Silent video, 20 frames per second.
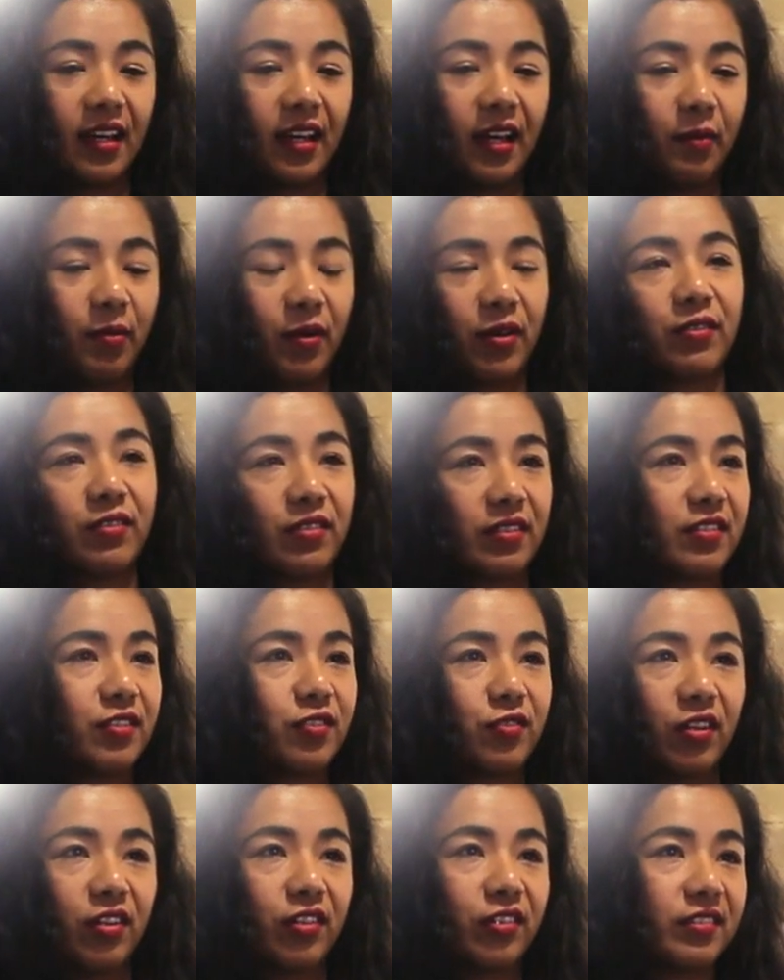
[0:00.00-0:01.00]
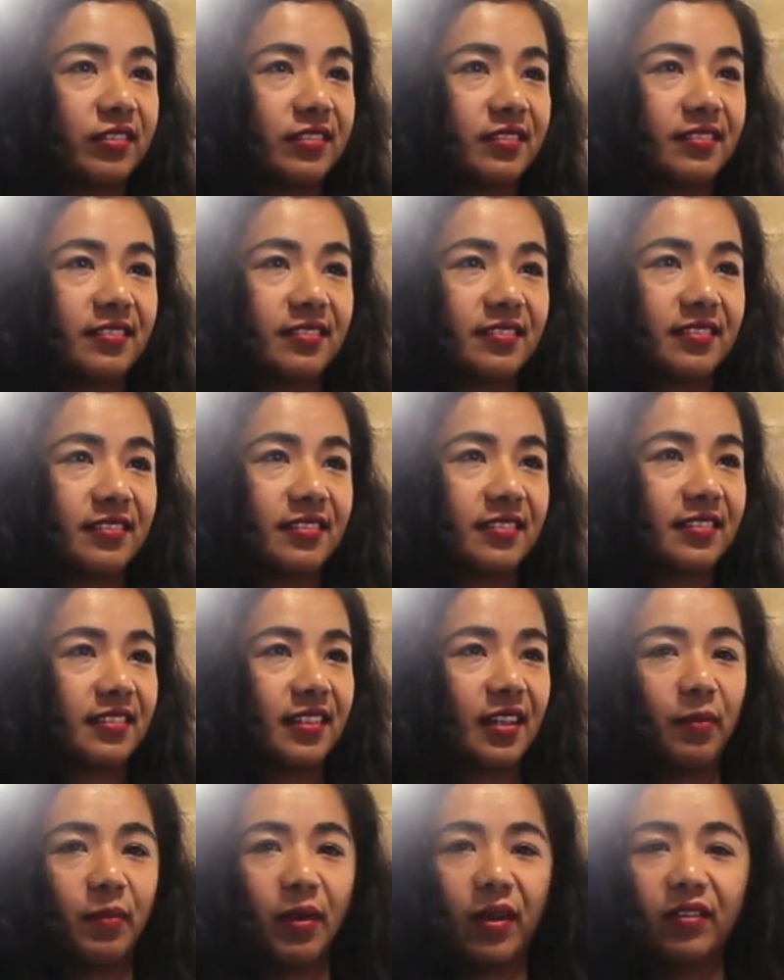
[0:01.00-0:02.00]
about struggle,
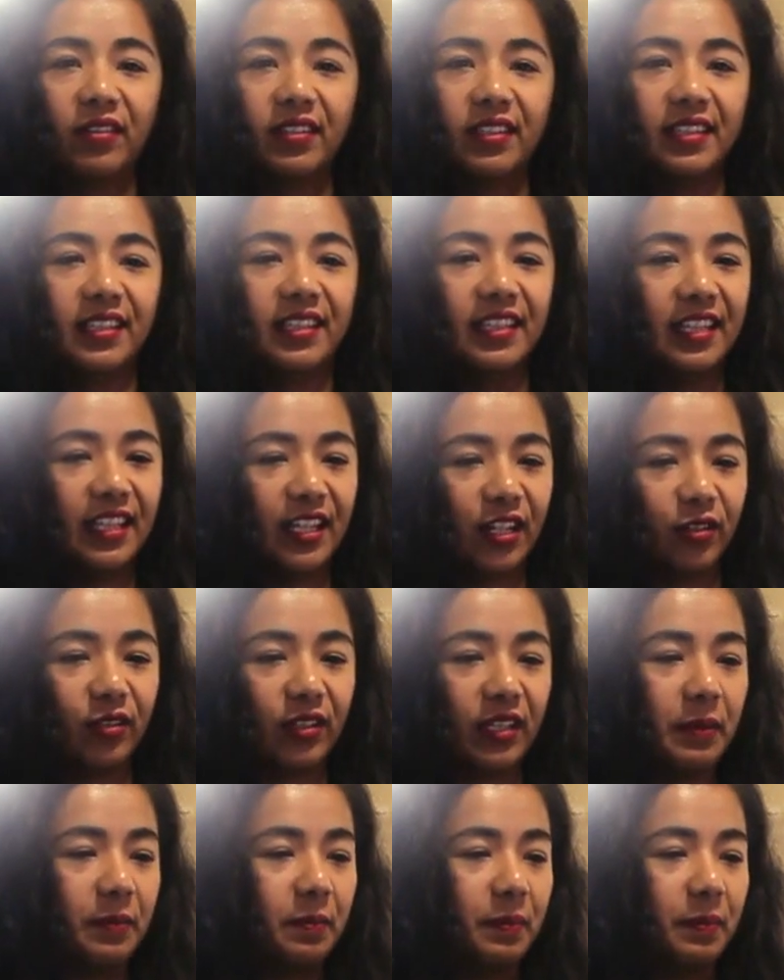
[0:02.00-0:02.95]
about literally